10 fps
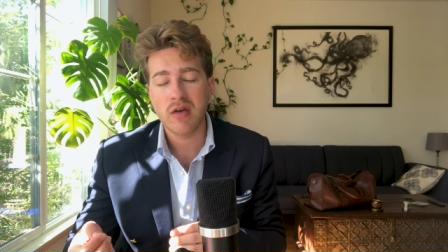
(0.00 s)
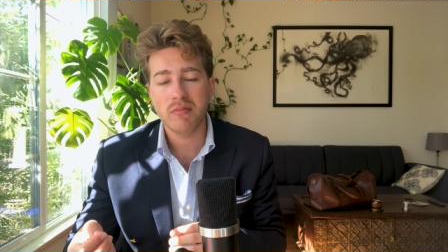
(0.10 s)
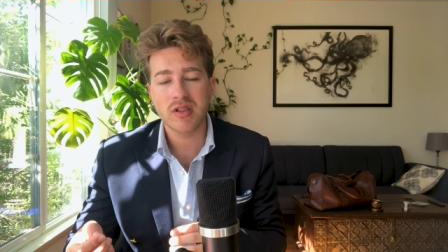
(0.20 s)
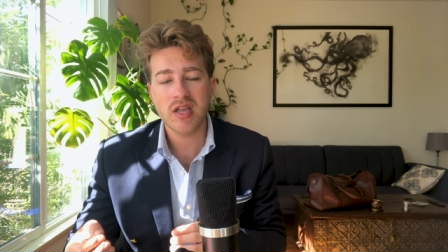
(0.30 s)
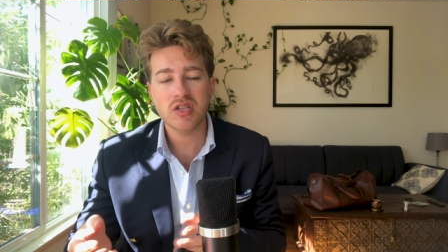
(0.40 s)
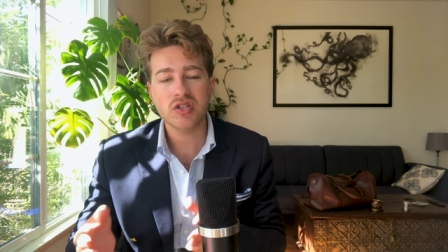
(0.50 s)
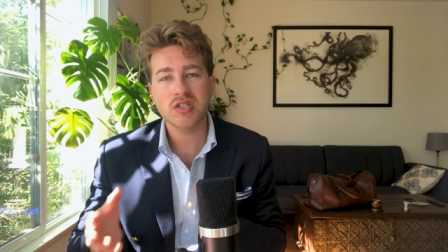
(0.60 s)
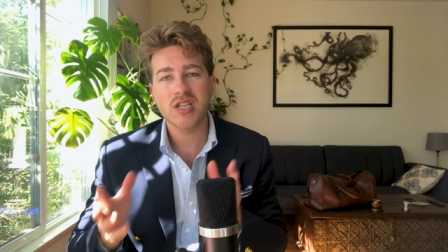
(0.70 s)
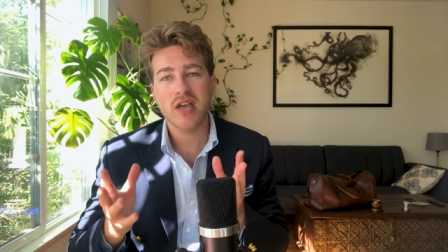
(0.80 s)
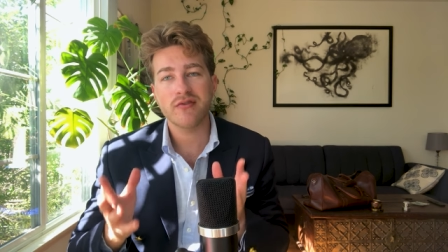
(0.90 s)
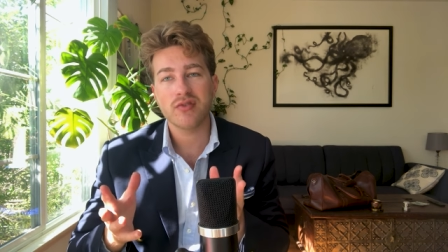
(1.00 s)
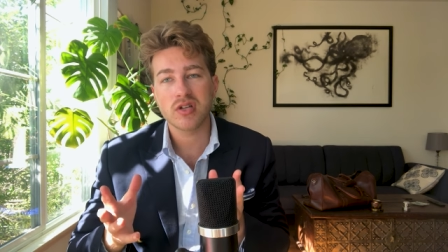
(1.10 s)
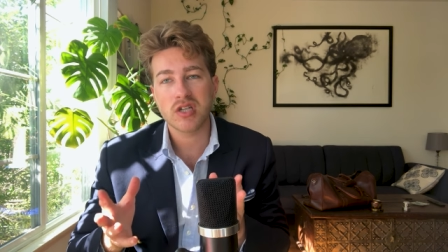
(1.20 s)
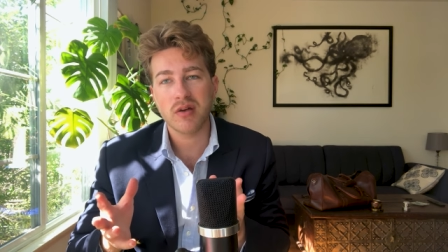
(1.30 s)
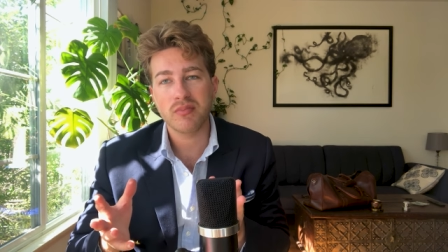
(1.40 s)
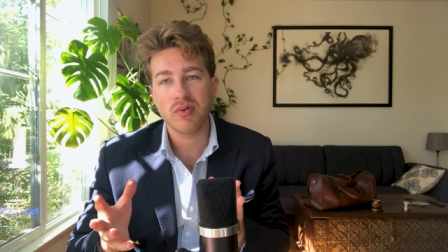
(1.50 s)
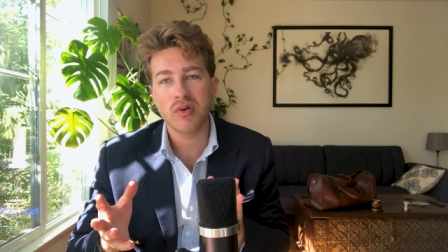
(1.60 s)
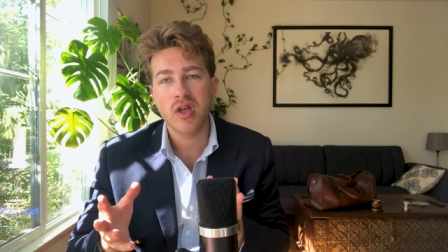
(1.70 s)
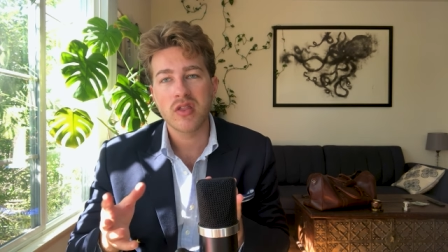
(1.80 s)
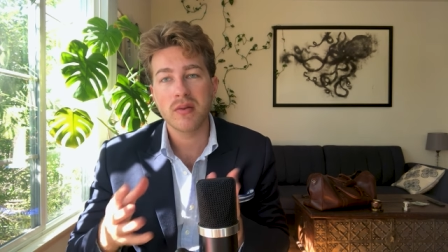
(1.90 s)
But let's just say, for
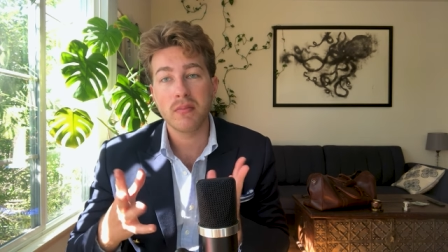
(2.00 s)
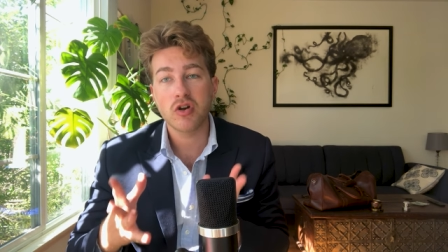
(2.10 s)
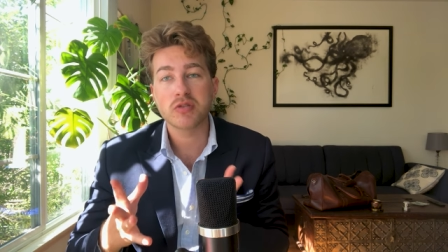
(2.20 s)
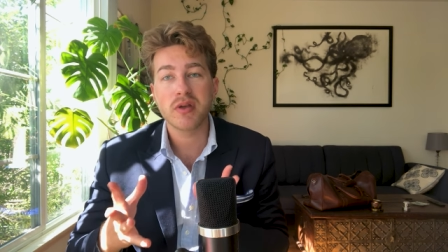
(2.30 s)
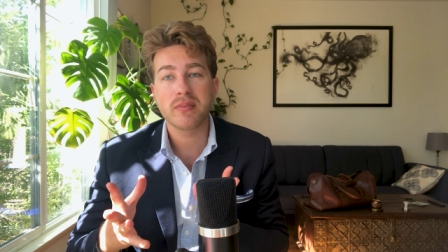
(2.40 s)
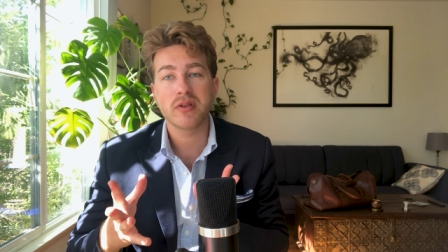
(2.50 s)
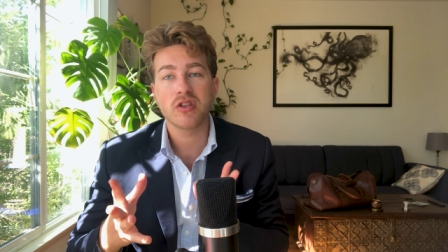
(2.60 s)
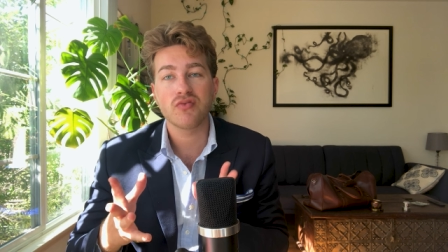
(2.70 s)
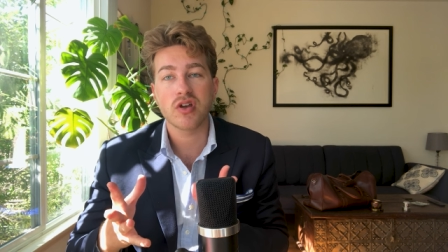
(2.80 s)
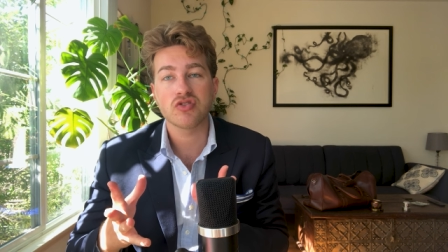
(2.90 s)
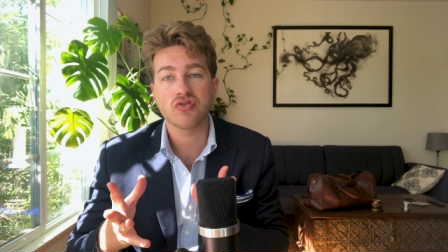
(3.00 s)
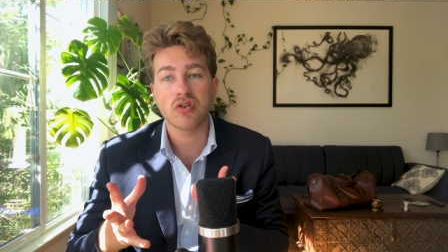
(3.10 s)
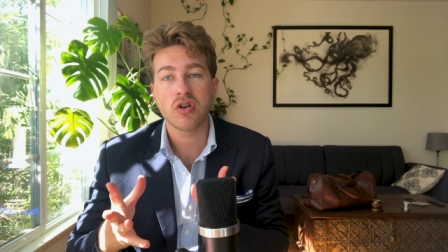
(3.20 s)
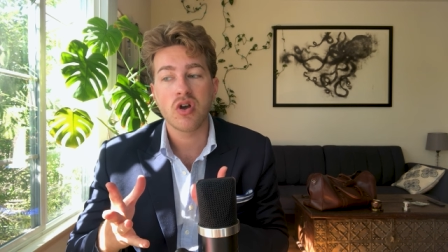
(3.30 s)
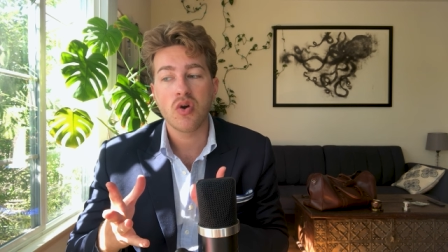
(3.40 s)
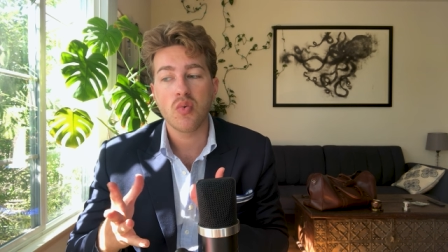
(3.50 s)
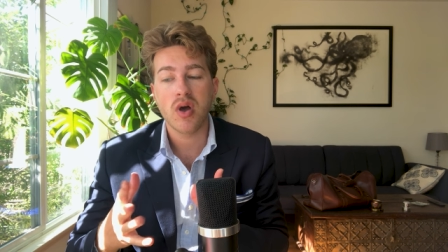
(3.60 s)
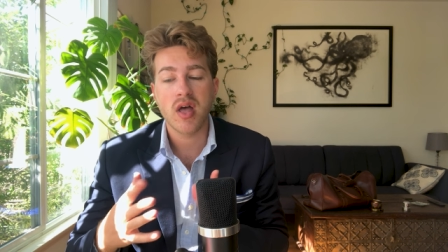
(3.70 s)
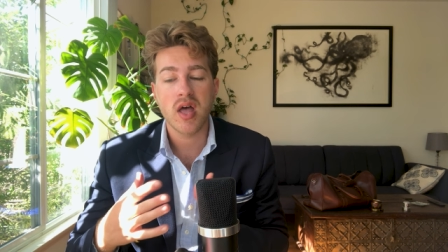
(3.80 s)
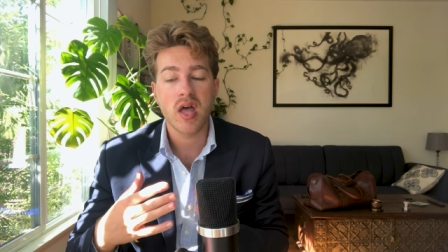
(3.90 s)
example, that most people in the restaurant
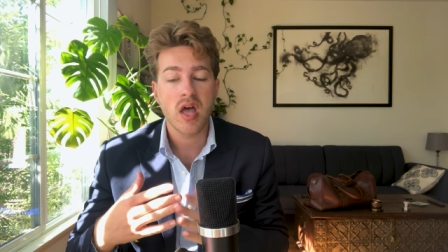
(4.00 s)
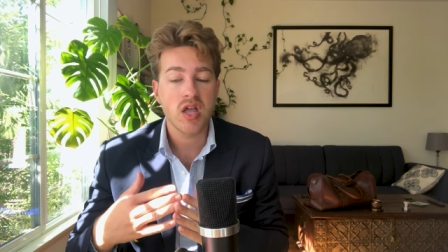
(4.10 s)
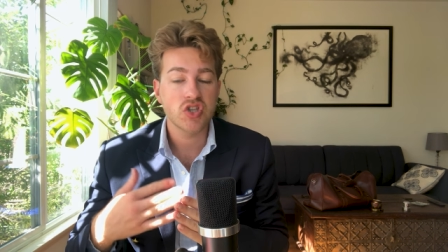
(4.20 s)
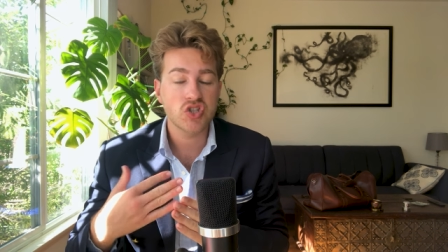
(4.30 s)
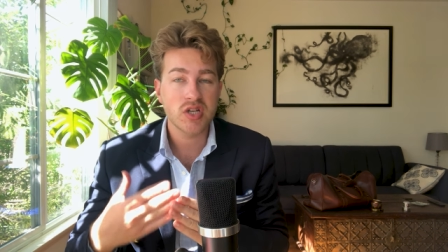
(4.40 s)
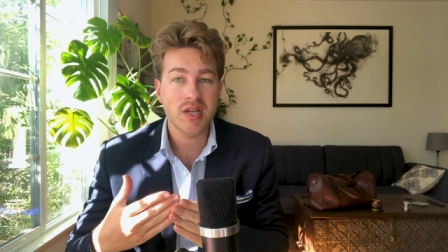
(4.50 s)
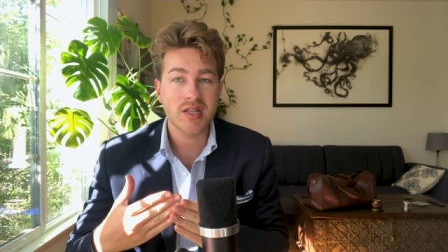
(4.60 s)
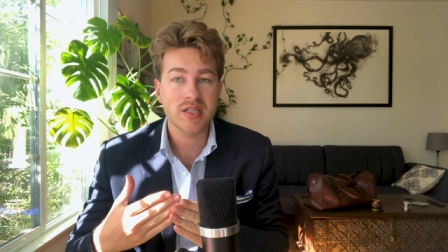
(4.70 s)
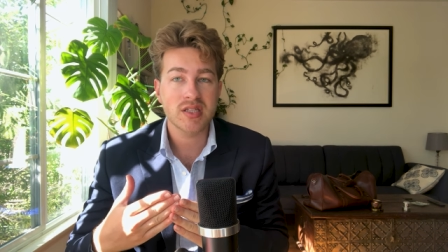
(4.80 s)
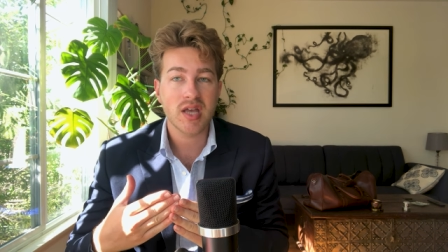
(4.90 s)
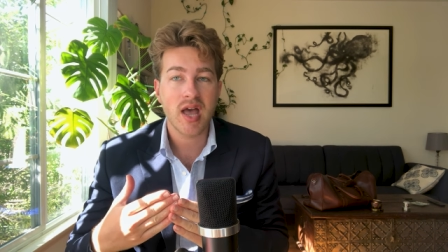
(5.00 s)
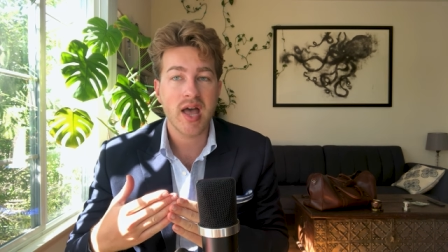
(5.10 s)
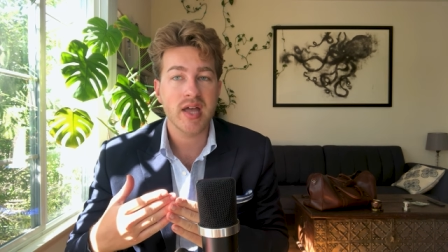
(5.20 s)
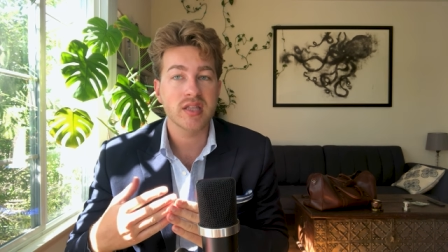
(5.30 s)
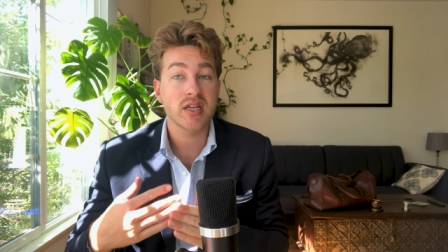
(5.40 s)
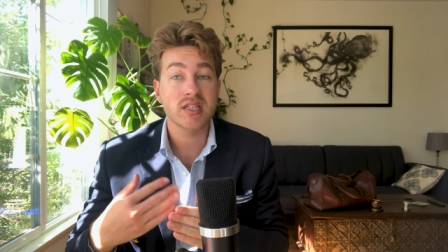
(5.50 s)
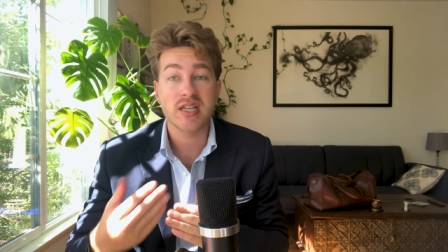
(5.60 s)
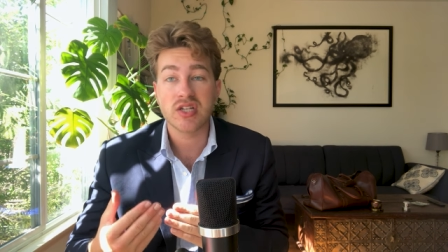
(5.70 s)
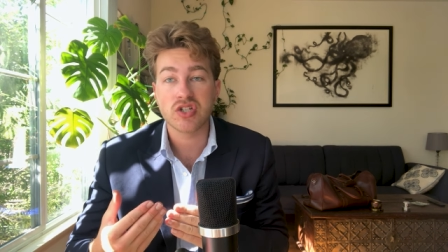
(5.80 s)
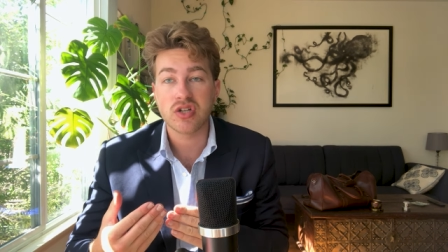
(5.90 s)
wear jeans and a
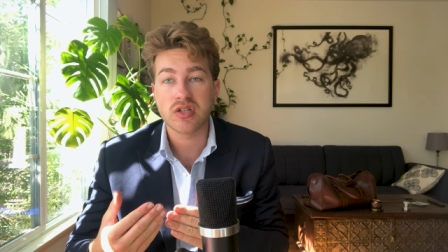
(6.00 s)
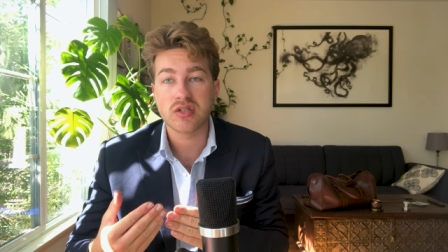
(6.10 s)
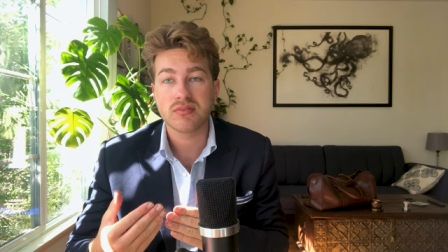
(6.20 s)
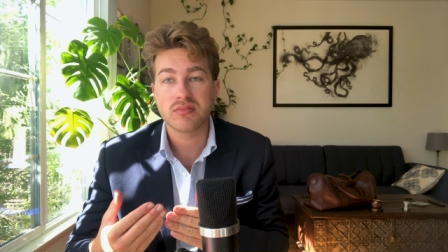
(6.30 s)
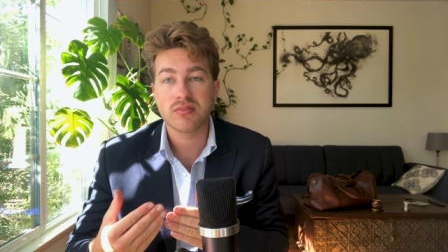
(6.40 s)
t-shirt.